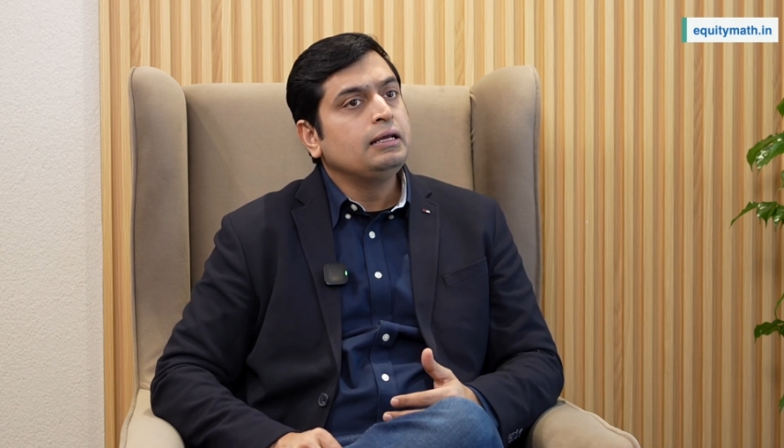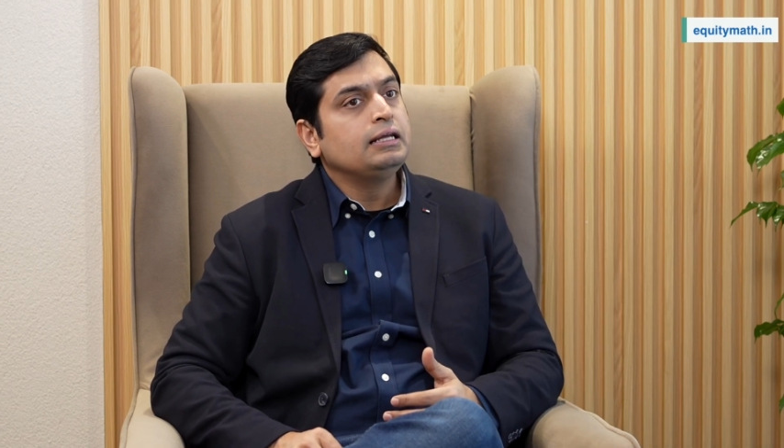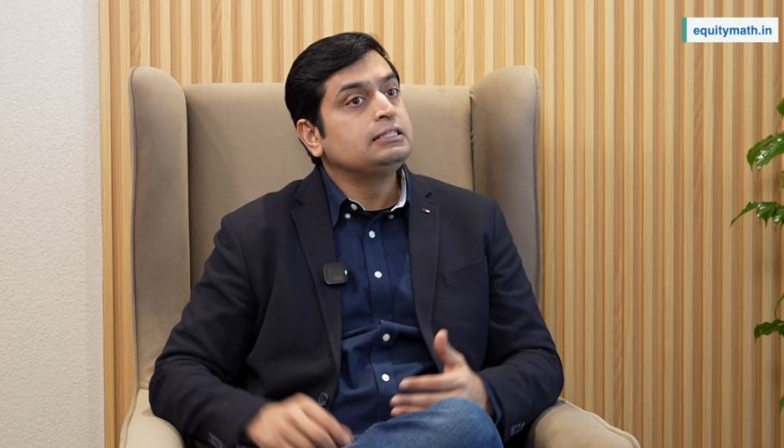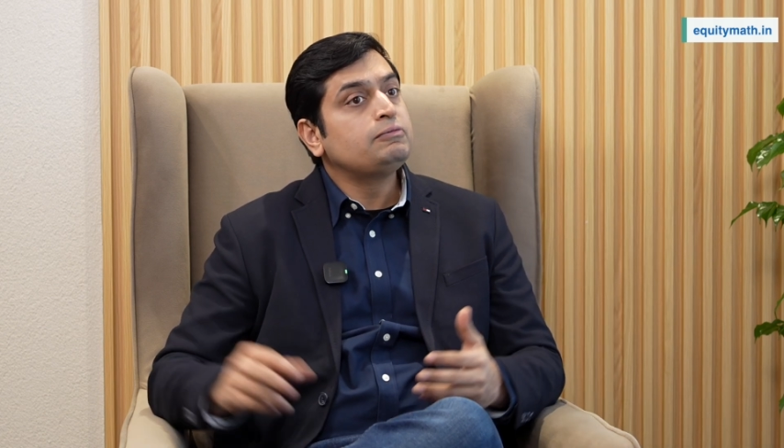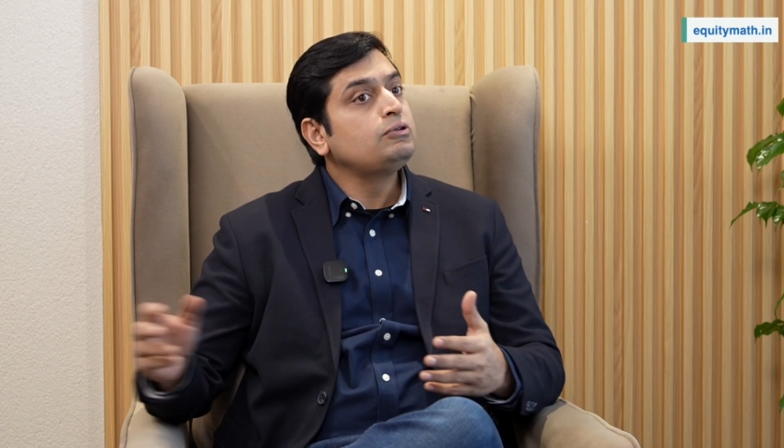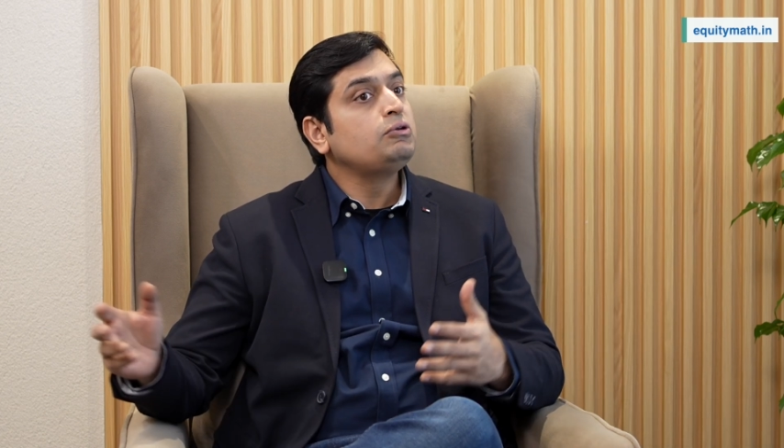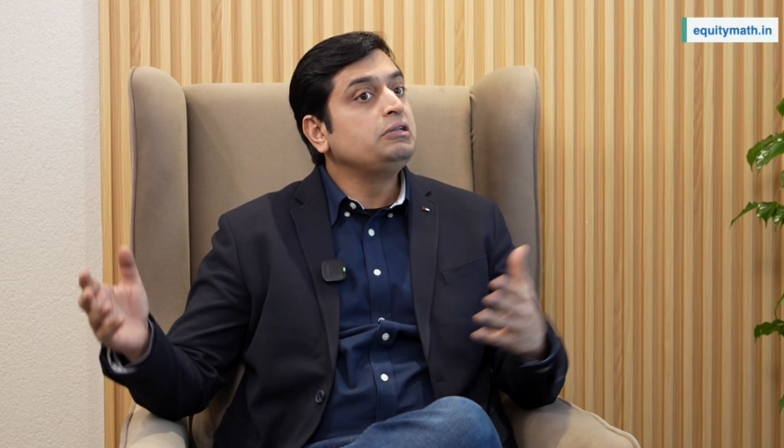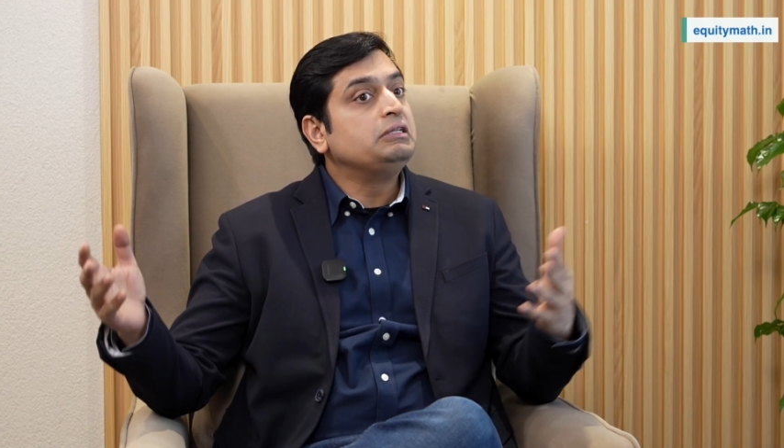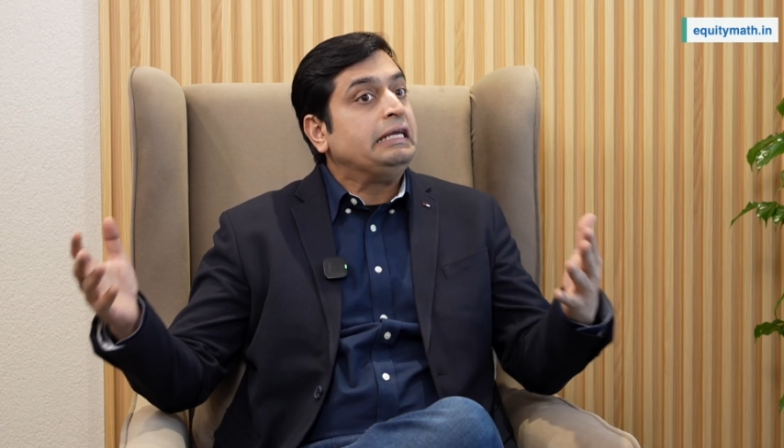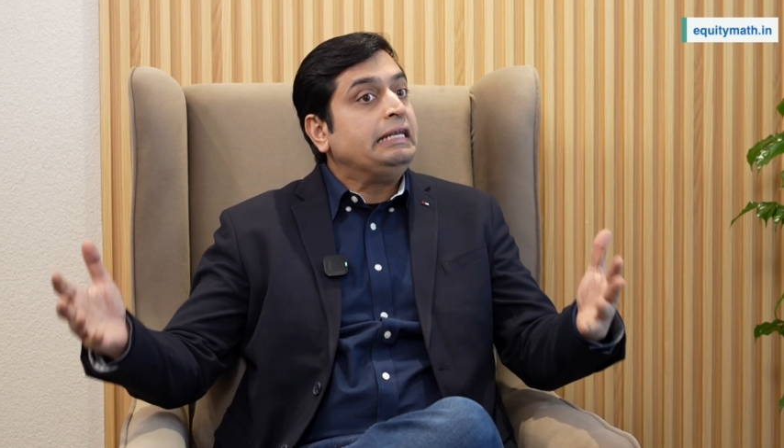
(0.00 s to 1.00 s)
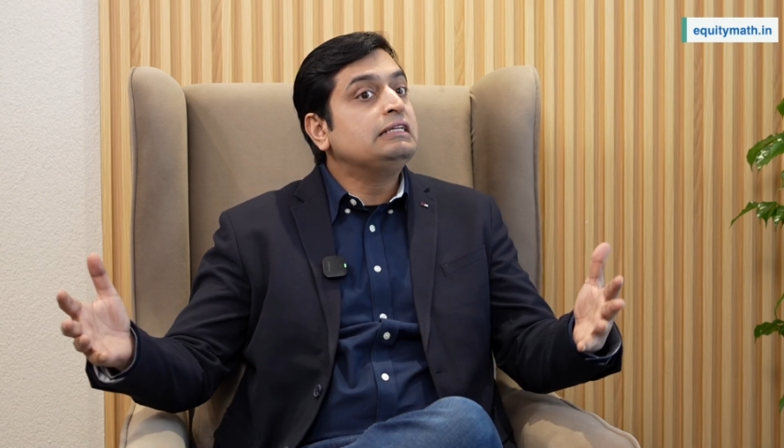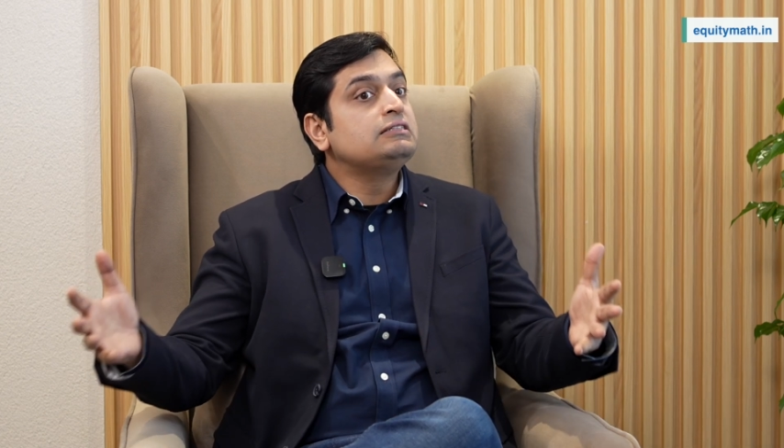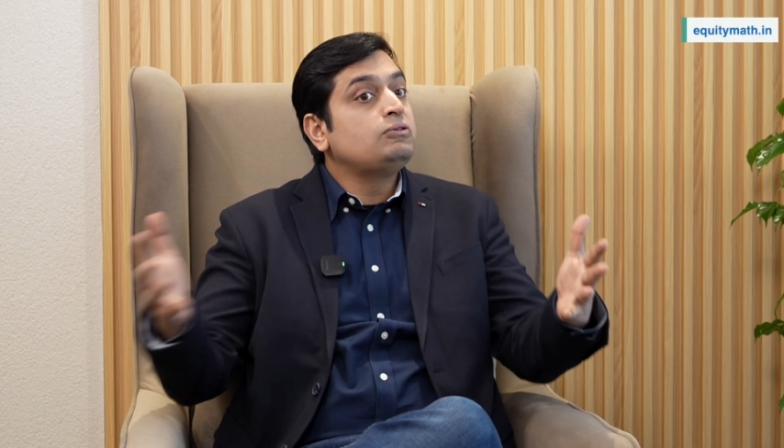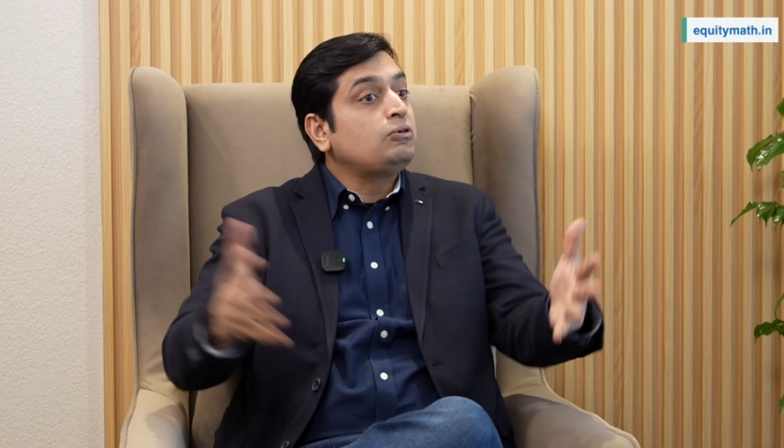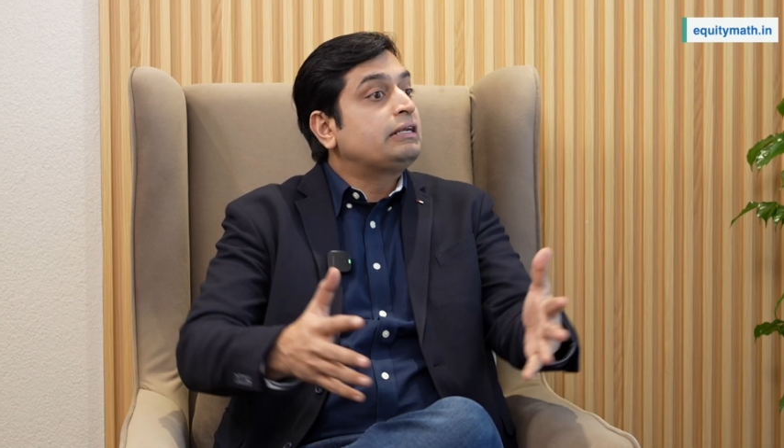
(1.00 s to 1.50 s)
Some of the Indians
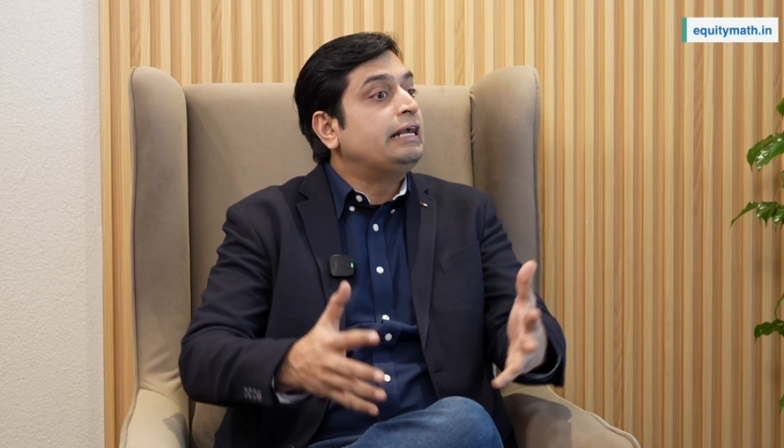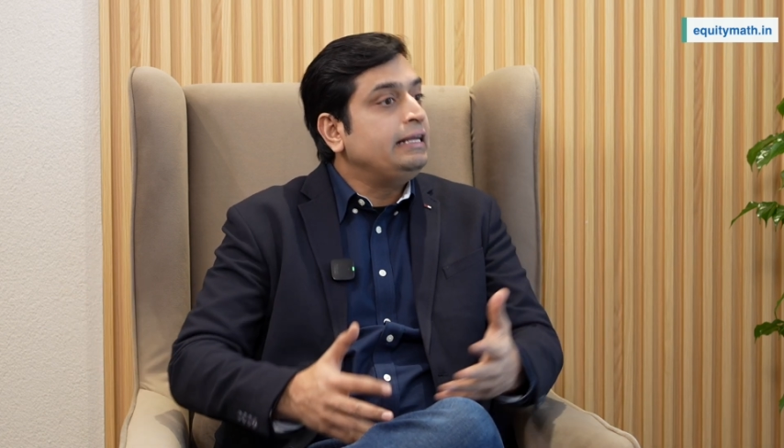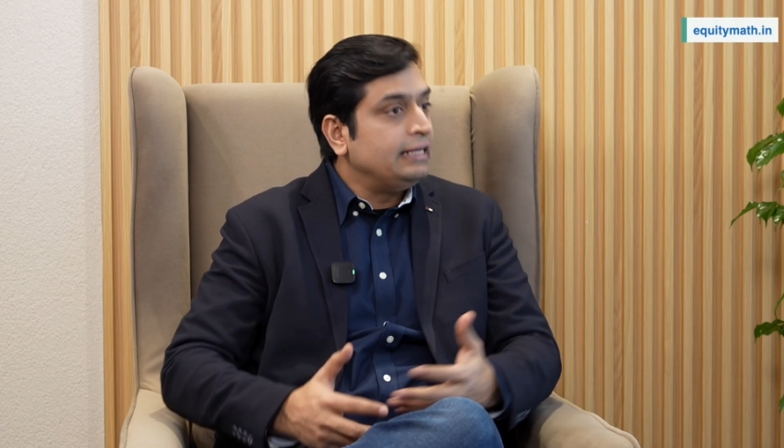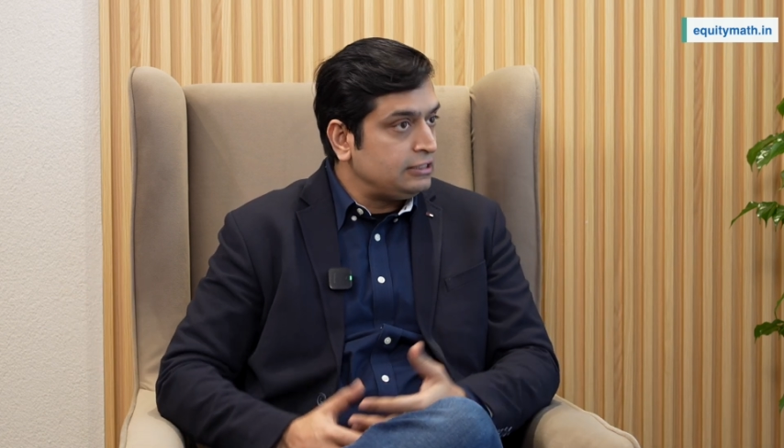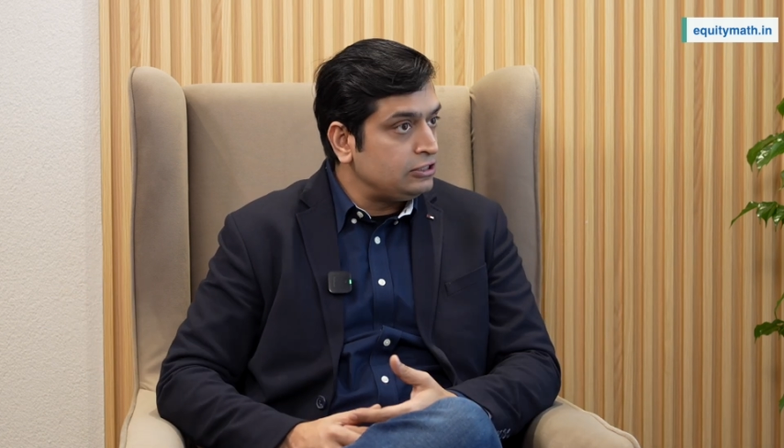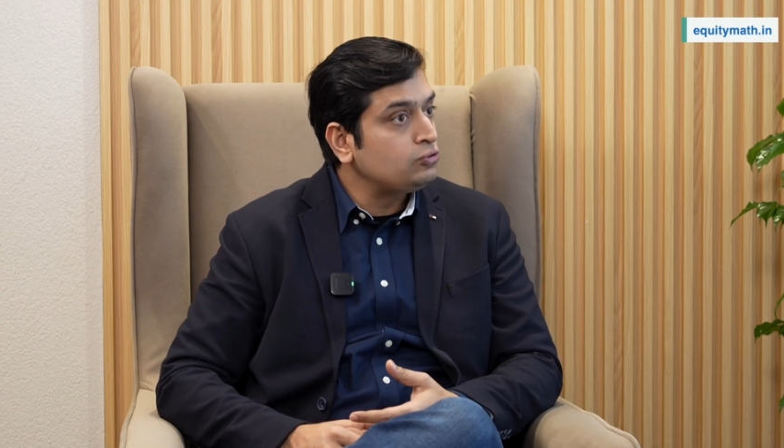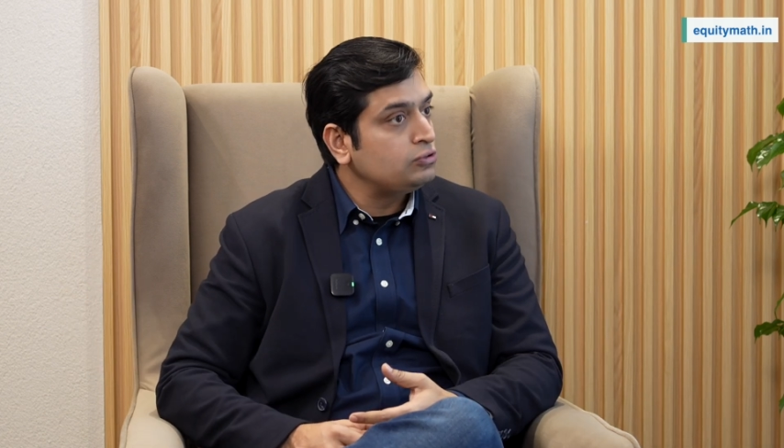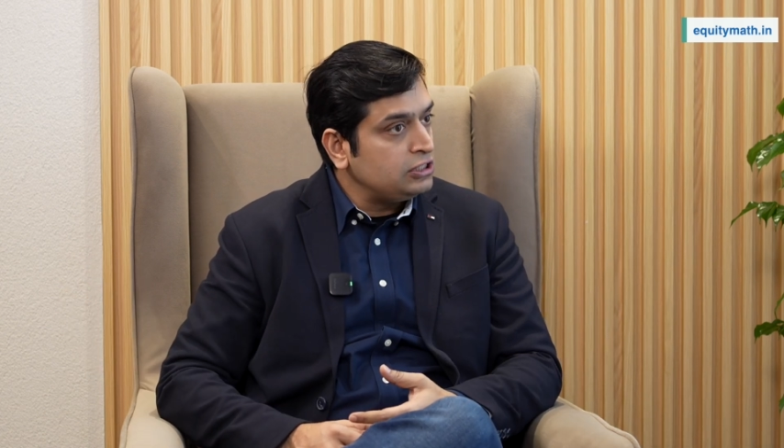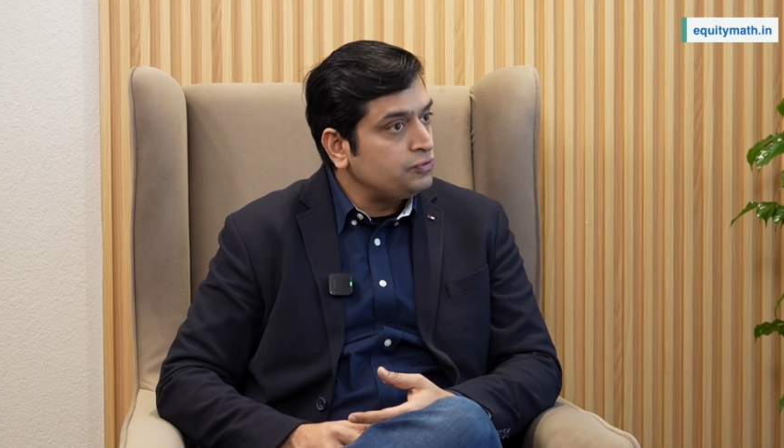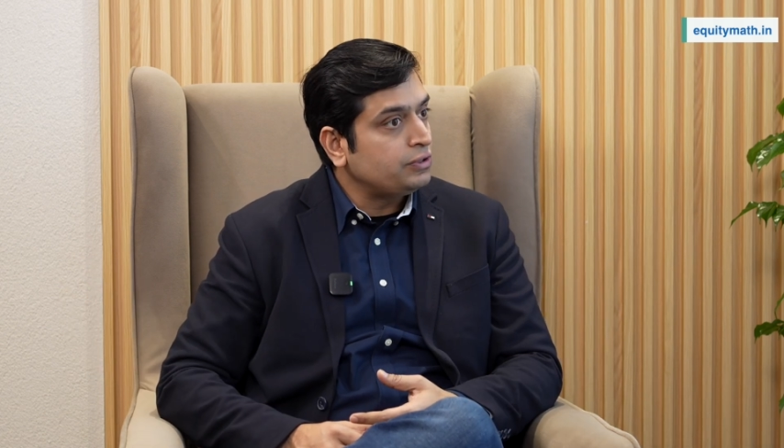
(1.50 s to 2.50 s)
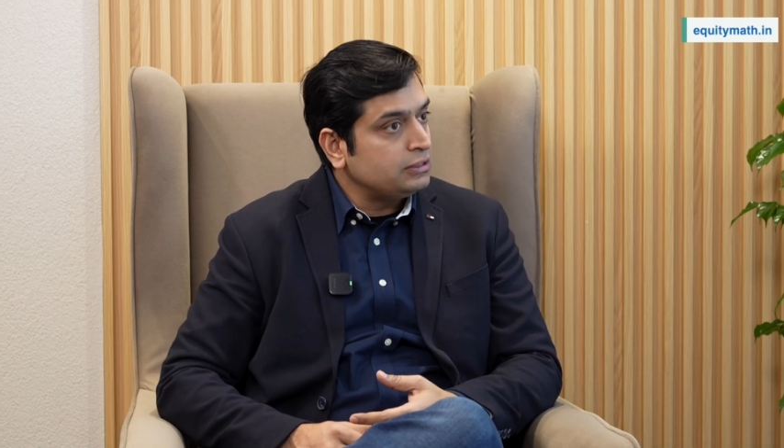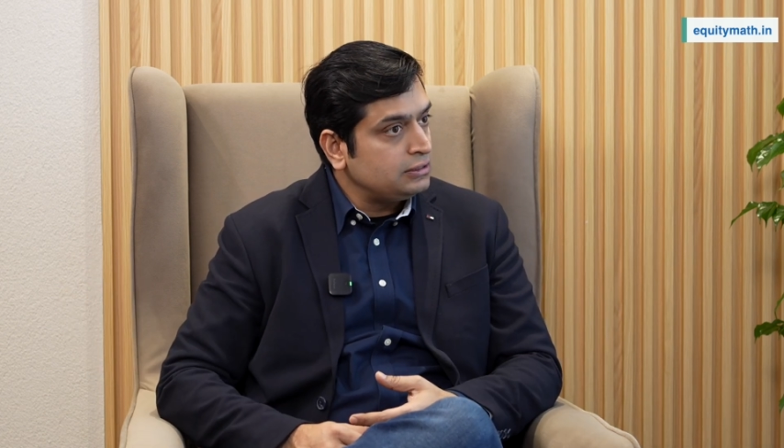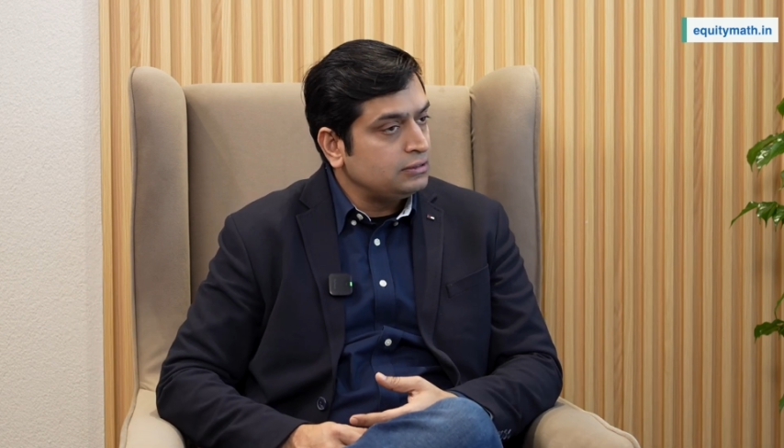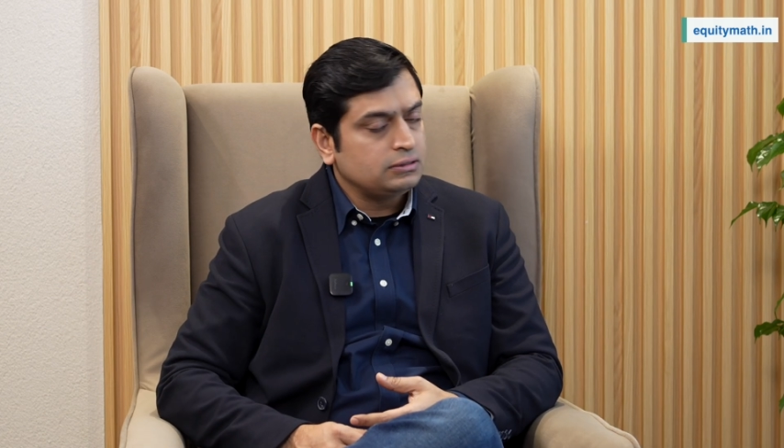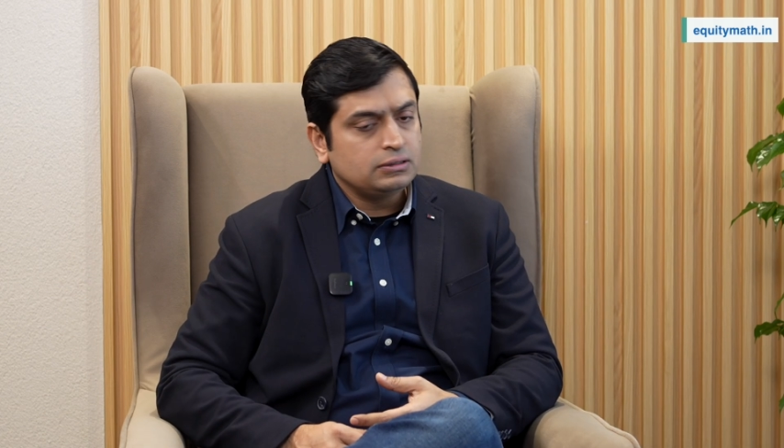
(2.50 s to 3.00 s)
are not getting access to these funds.